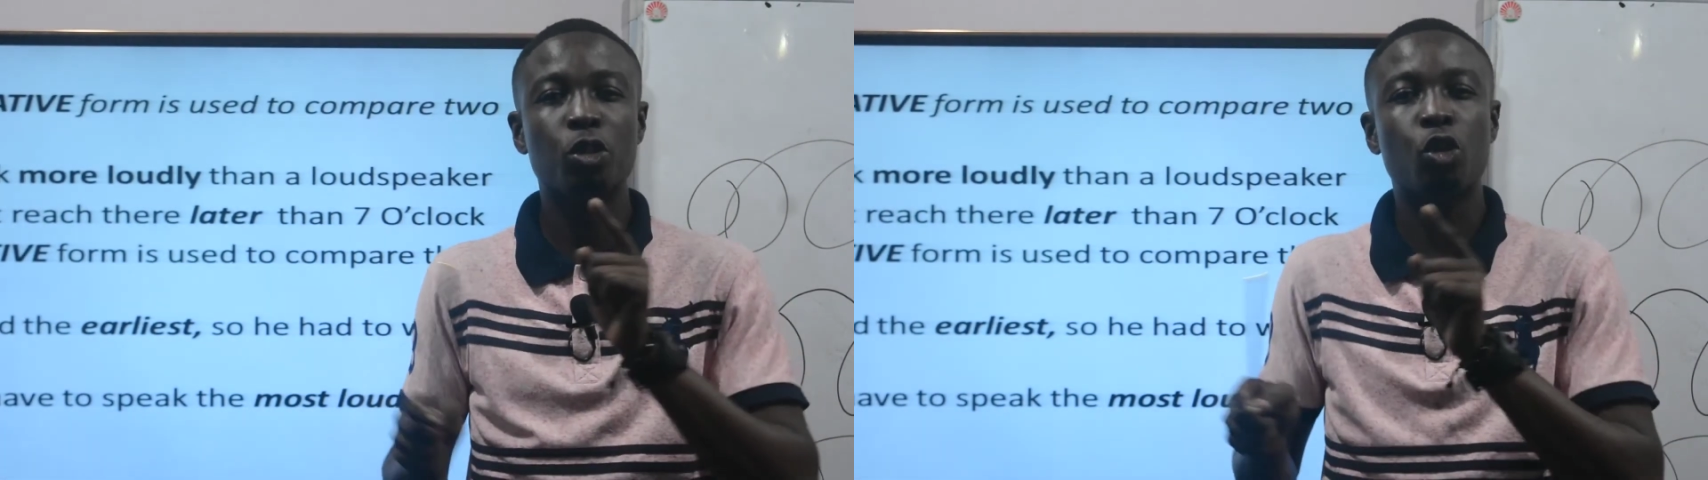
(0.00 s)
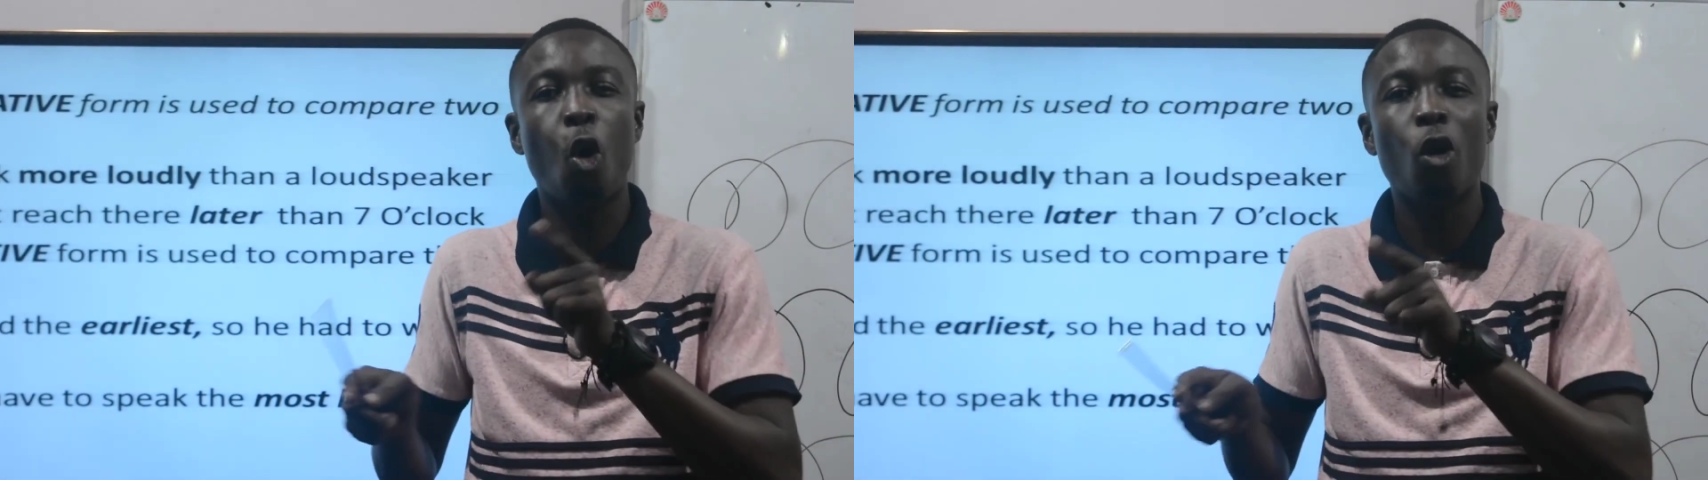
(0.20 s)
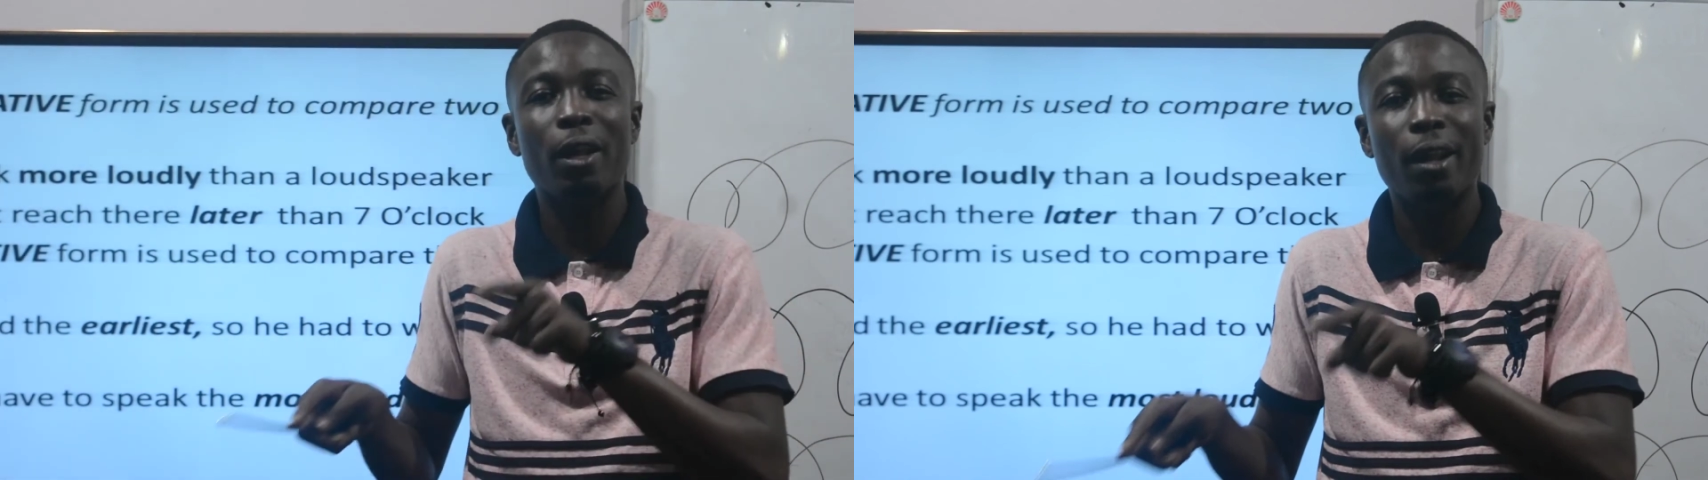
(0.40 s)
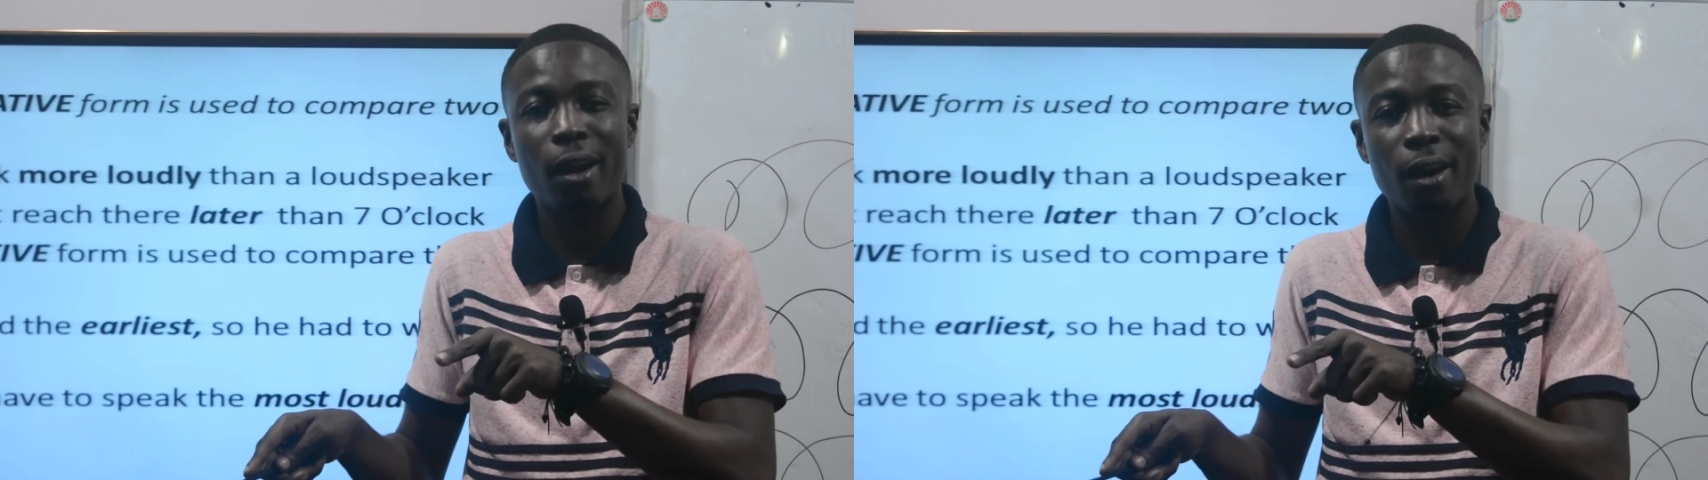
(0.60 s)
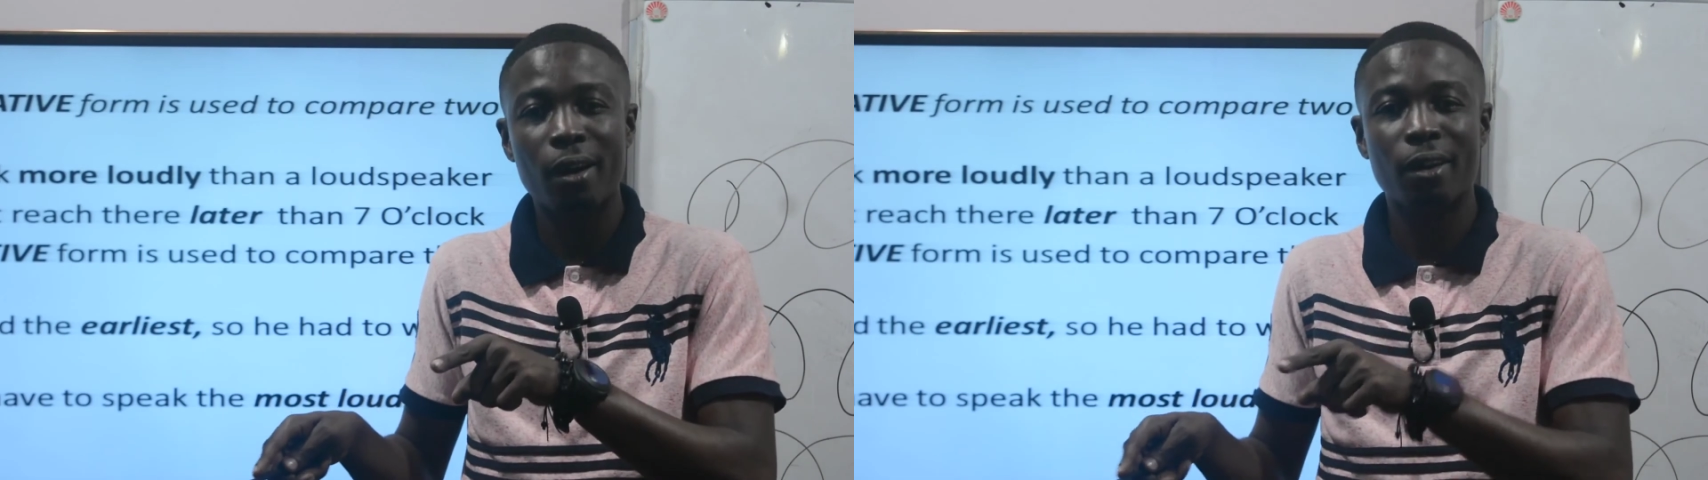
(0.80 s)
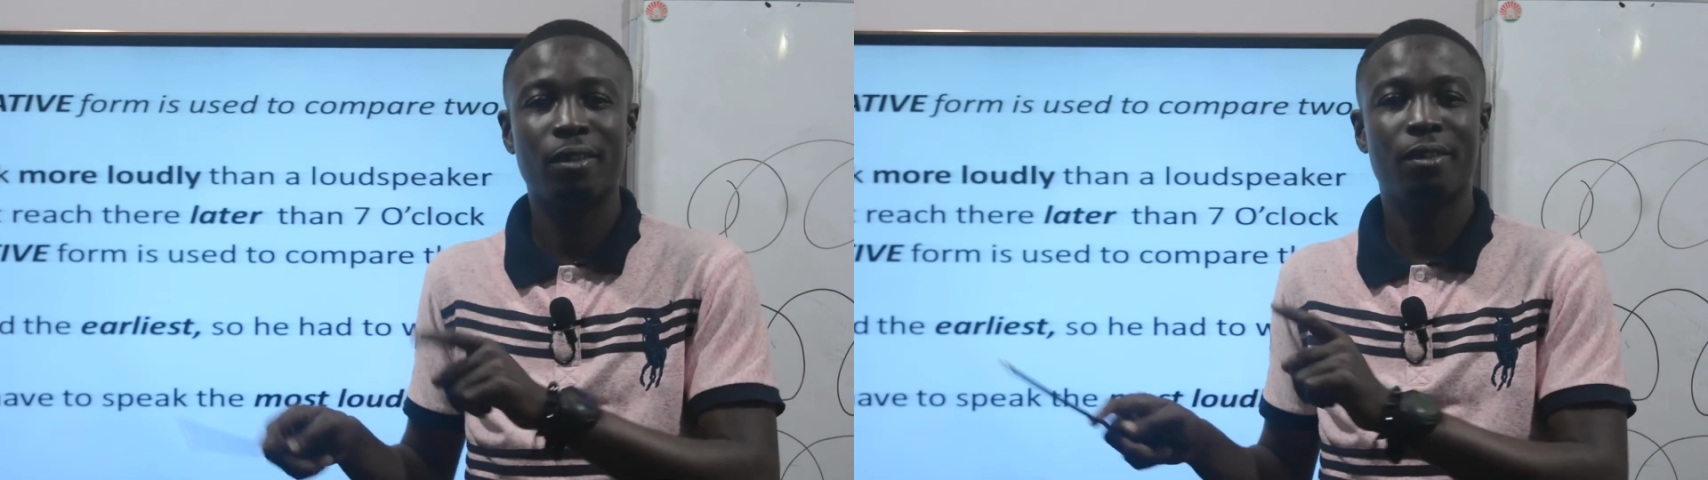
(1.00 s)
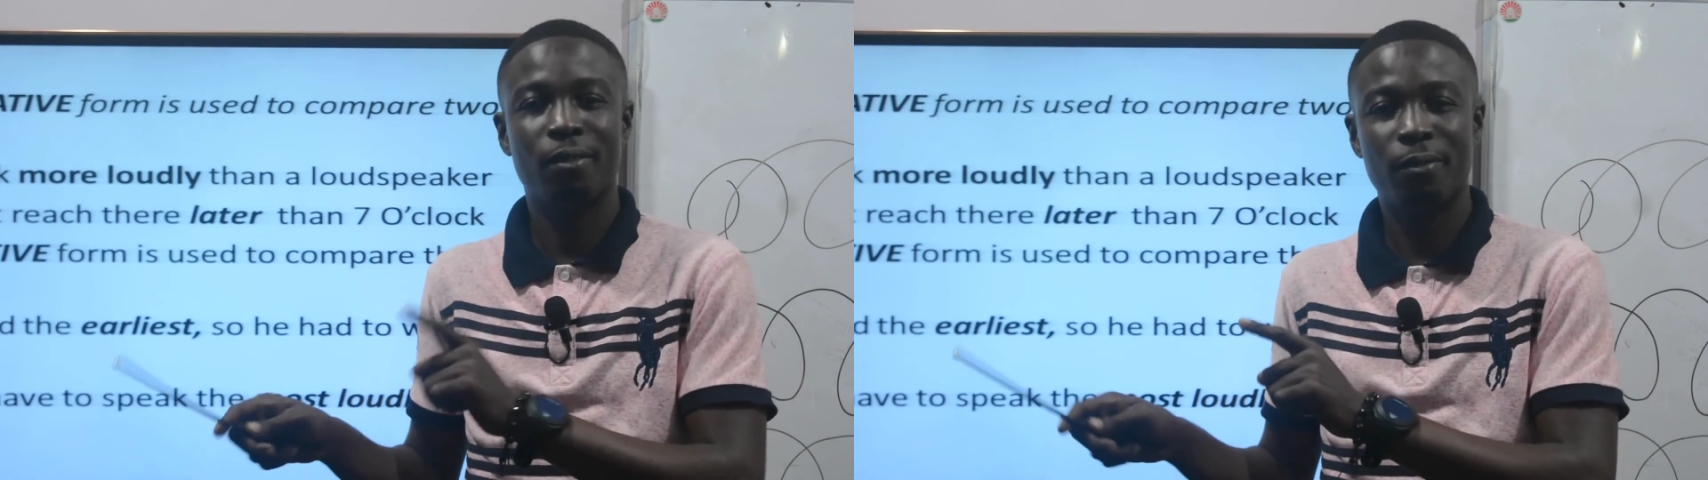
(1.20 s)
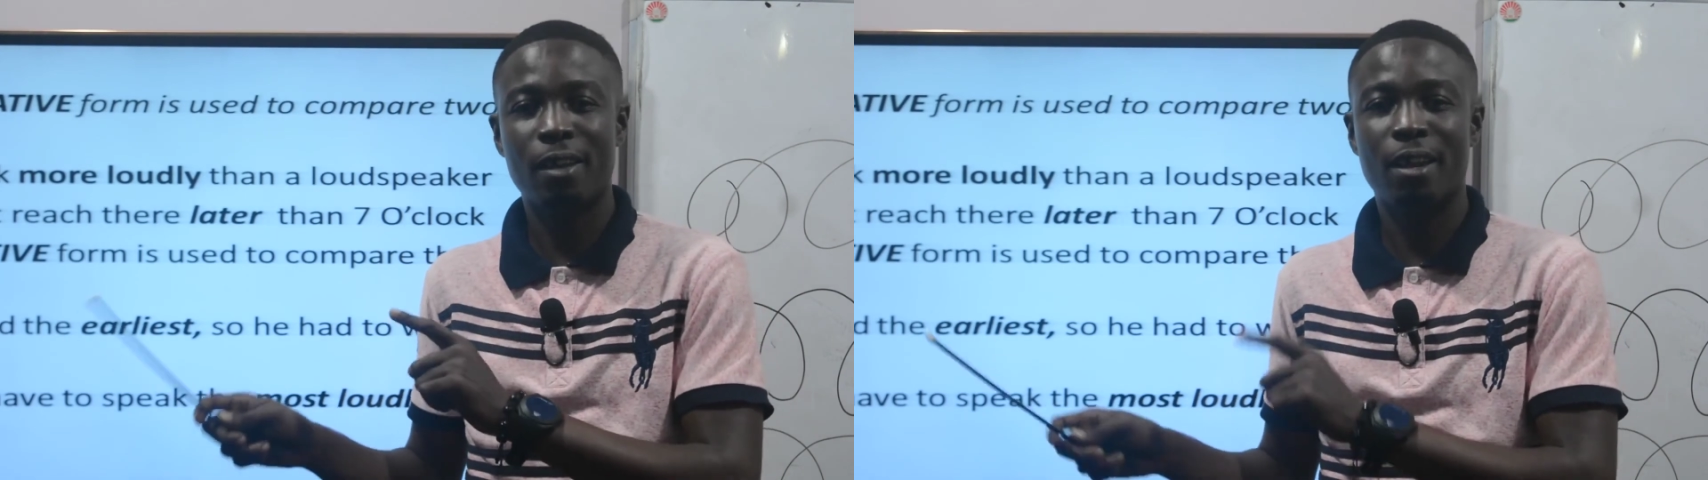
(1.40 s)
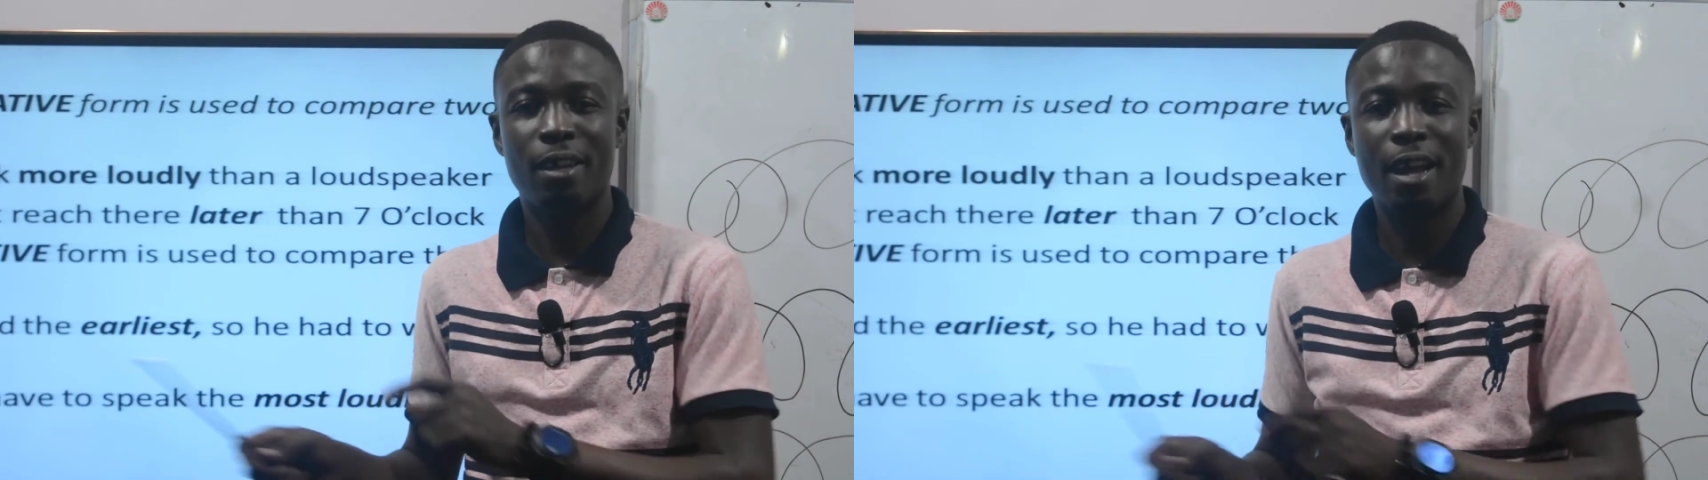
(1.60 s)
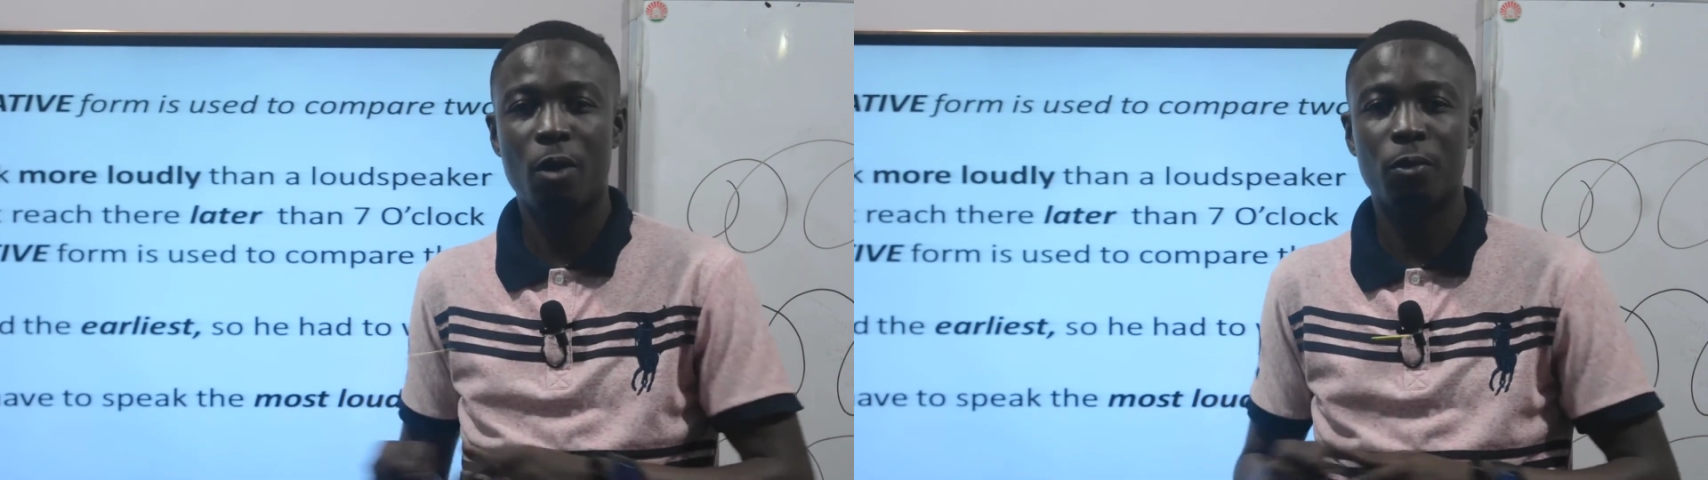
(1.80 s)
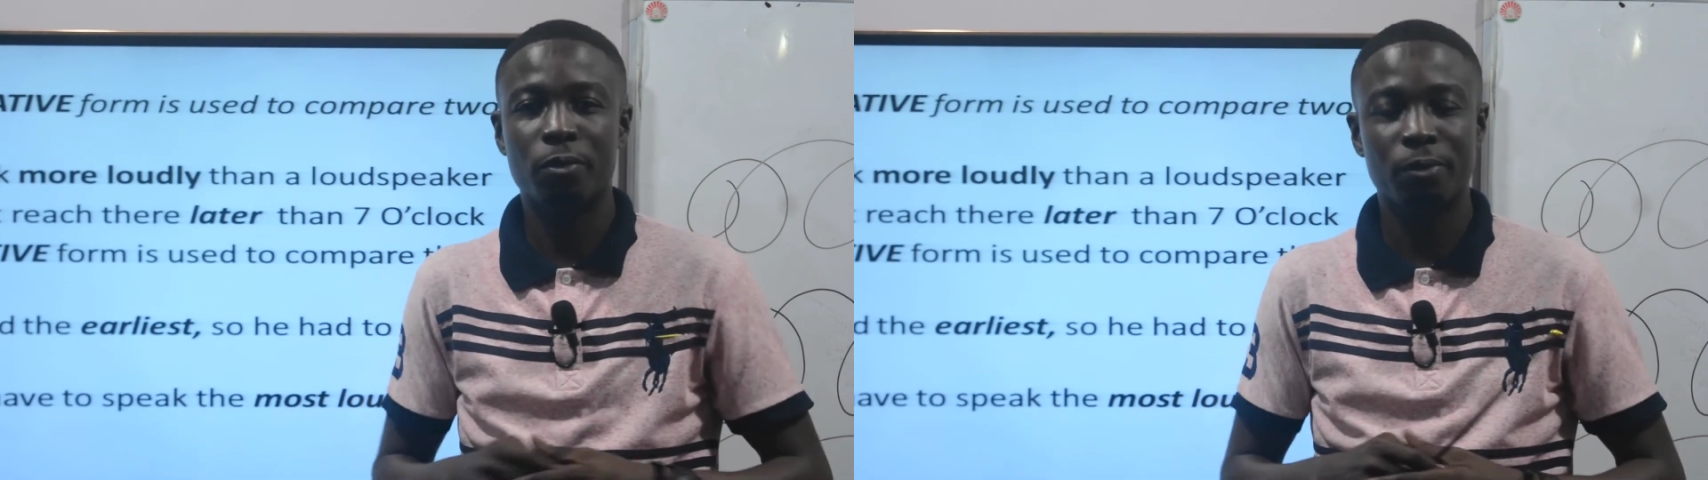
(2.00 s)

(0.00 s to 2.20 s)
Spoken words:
taller than Yao.